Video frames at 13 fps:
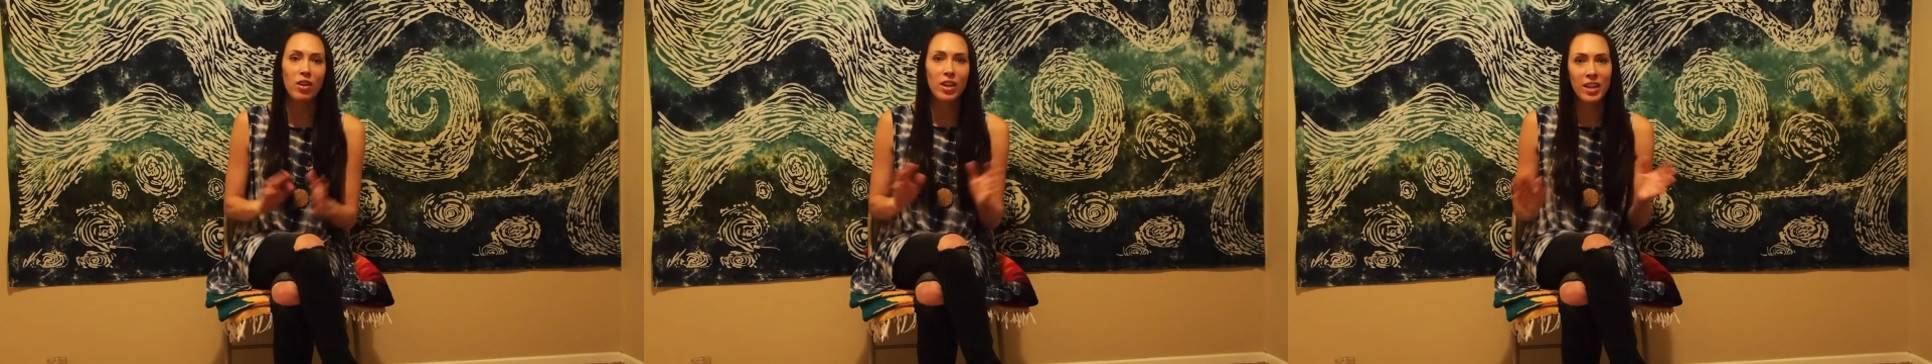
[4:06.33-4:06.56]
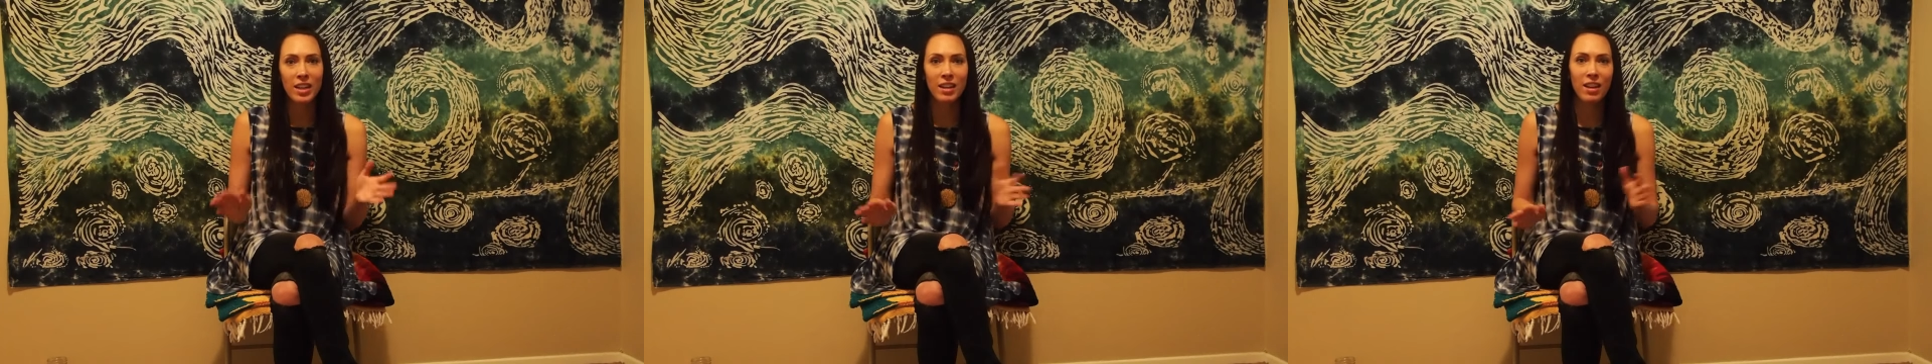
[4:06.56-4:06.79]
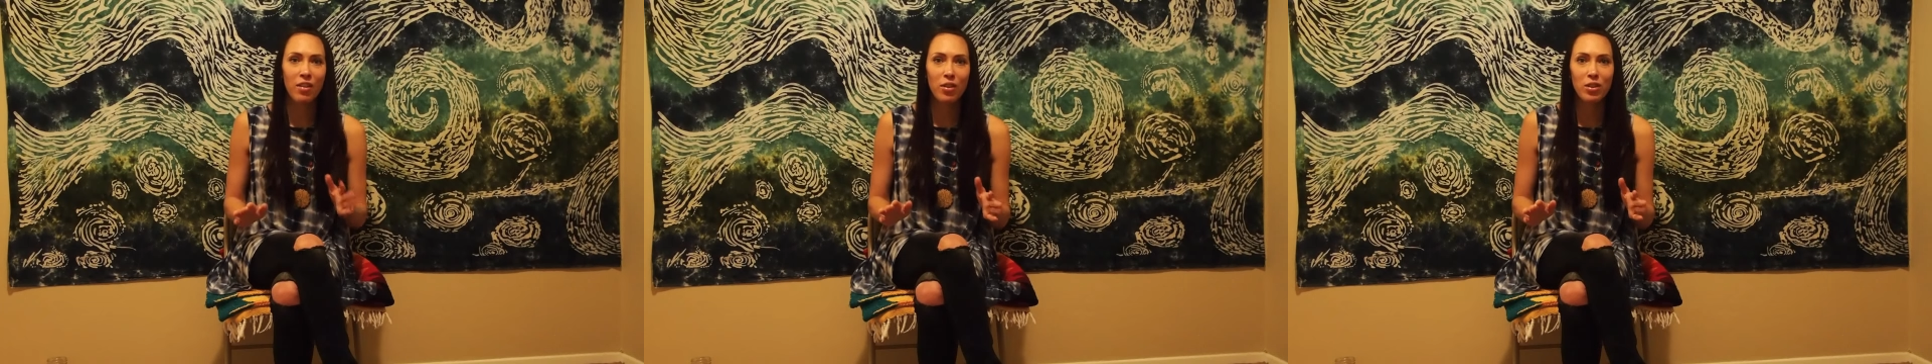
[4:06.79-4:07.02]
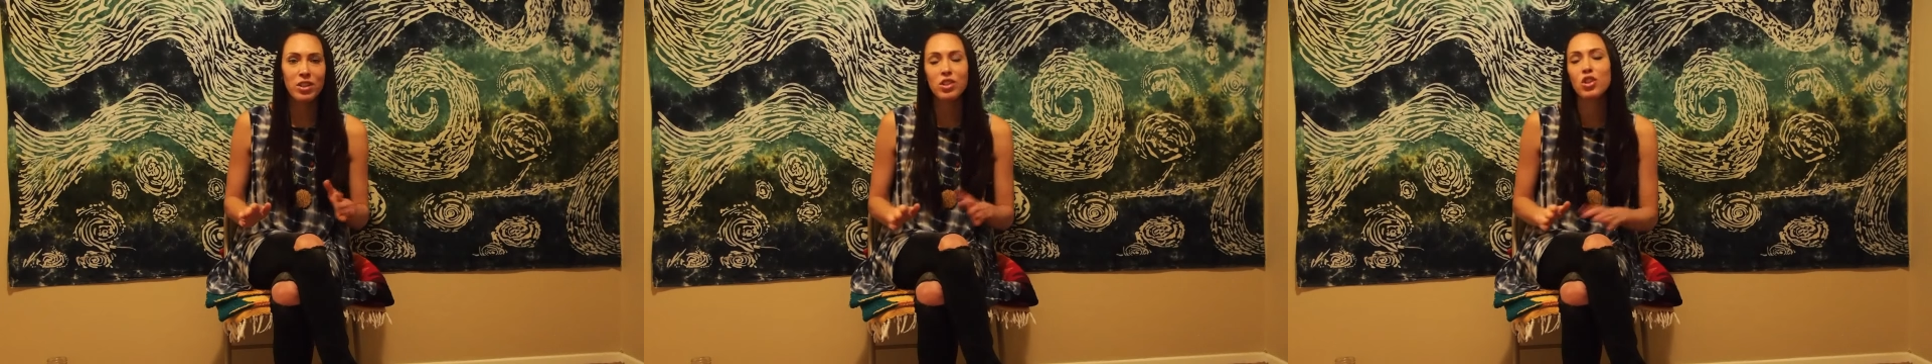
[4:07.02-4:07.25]
any
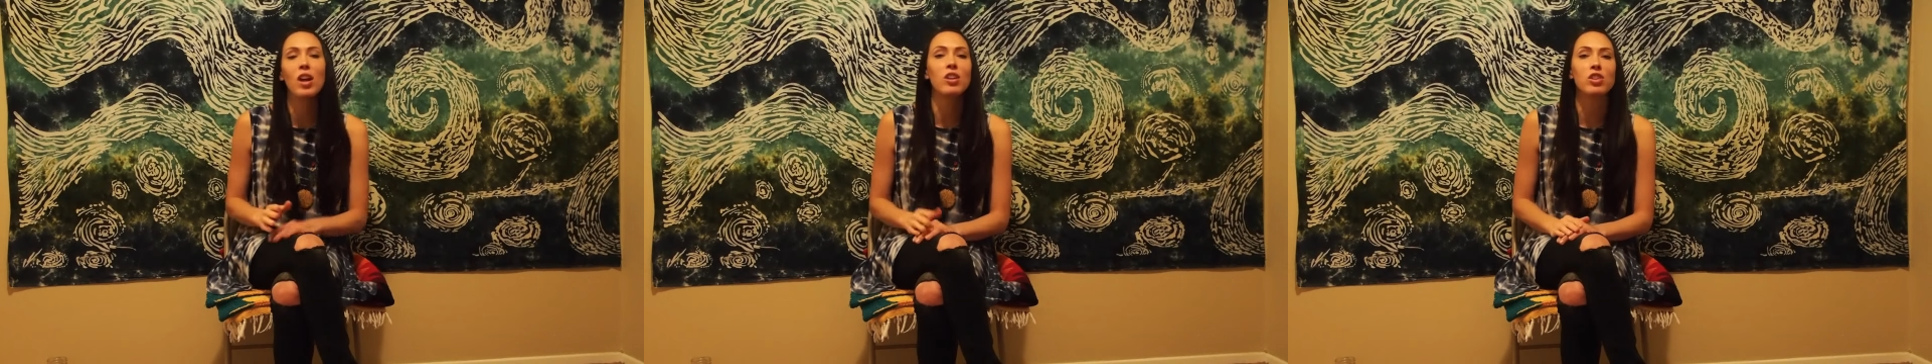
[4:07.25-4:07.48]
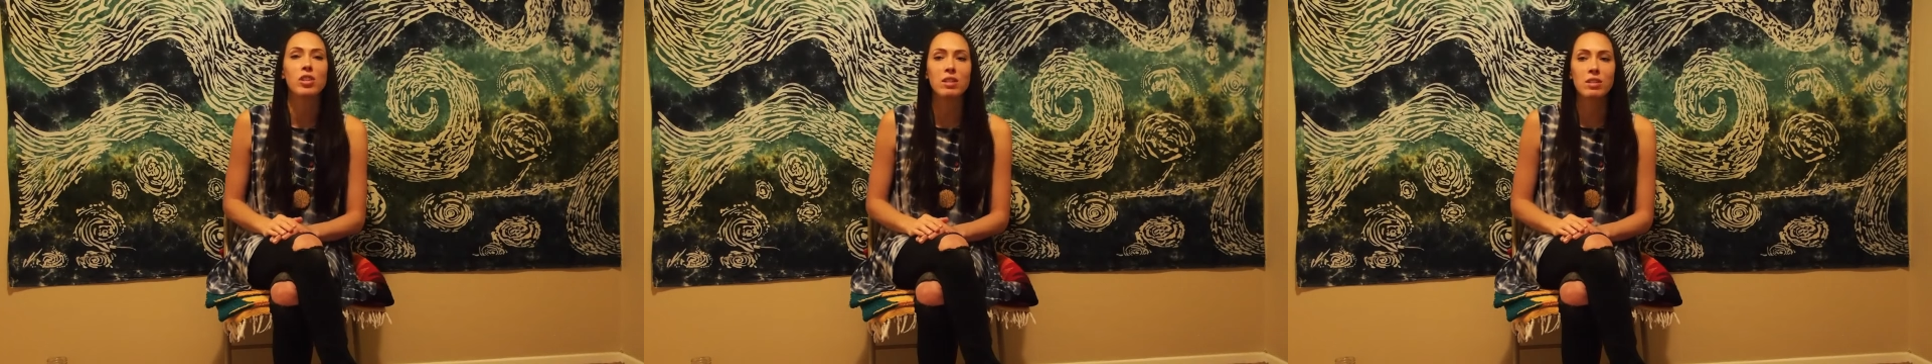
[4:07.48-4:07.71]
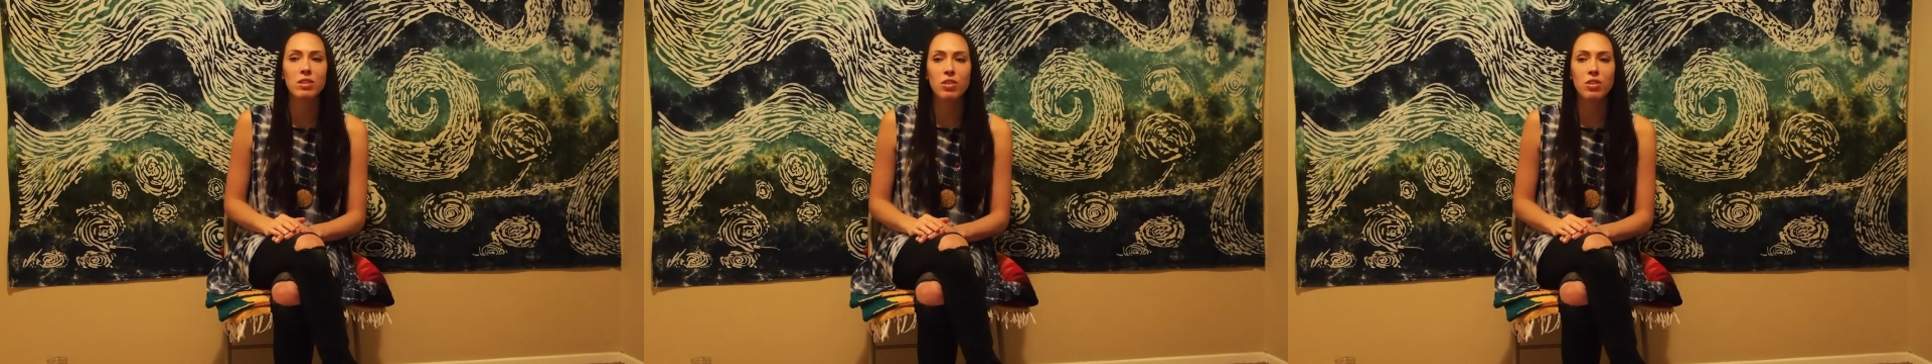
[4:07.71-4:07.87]
other distractions,